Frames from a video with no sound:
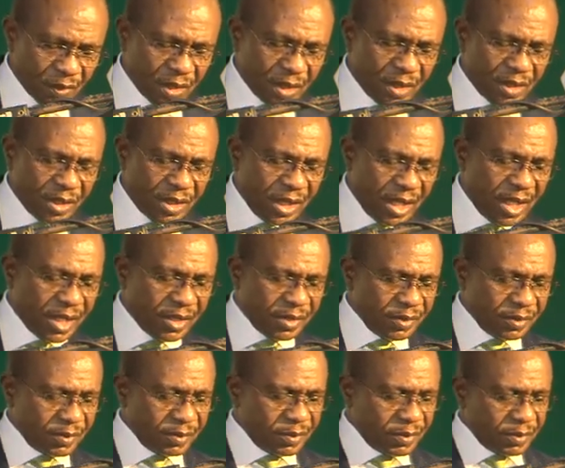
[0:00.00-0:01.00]
D,
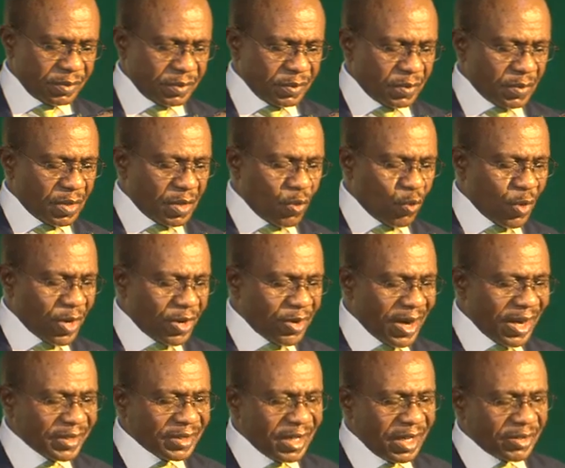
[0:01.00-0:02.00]
we
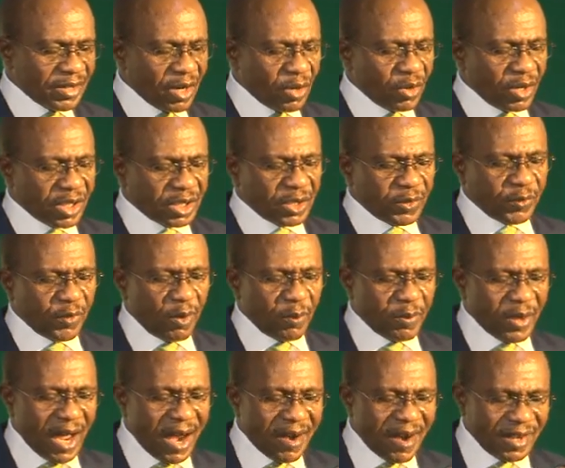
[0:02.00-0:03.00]
granted regulatory
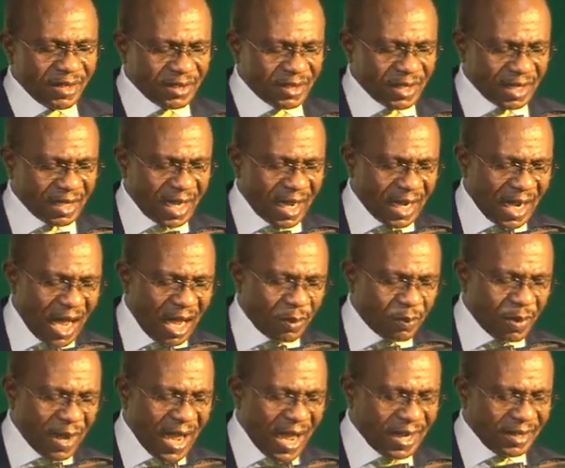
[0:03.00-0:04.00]
forbearance that allowed
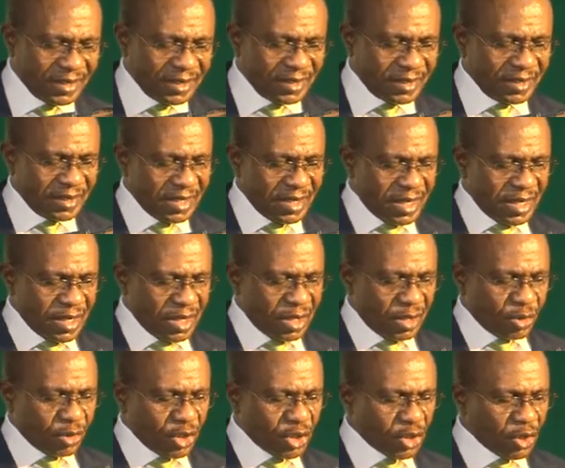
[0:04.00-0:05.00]
banks
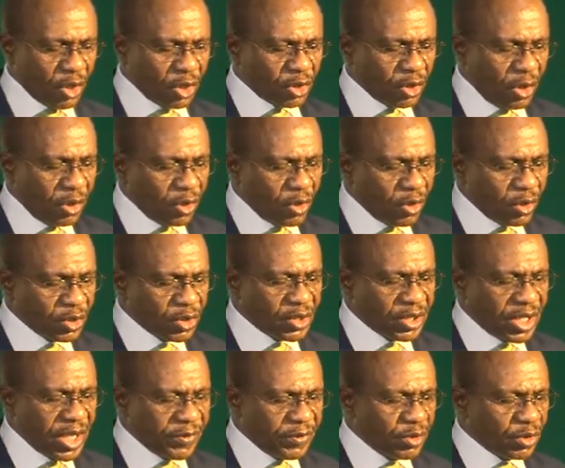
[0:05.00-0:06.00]
restructure loans
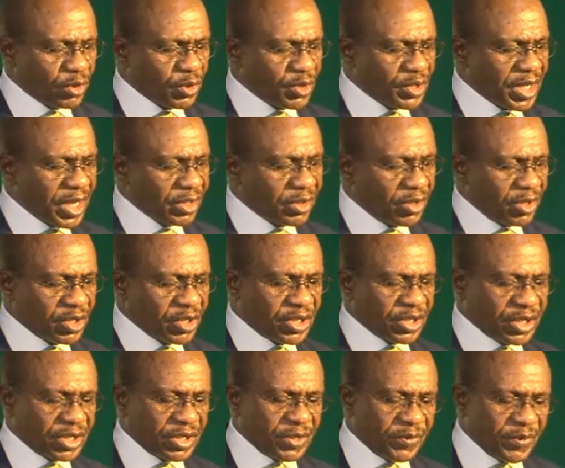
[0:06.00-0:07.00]
given to sectors
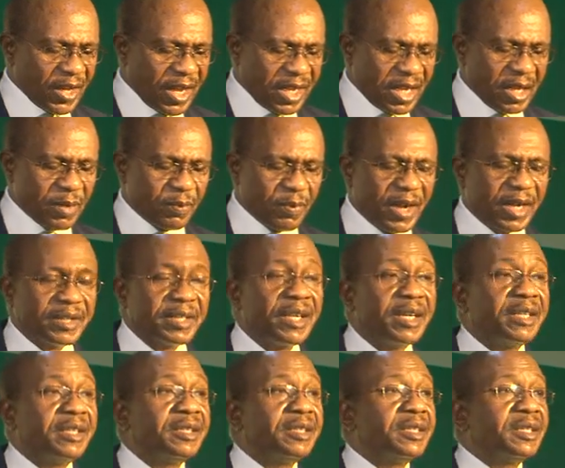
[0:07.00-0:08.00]
severely impacted
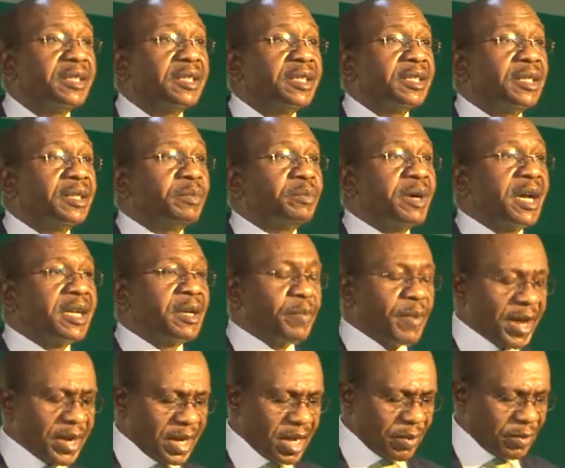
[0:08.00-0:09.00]
by the
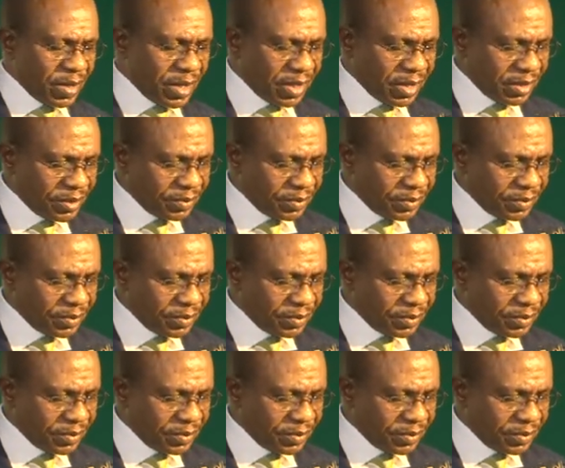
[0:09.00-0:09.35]
pandemic.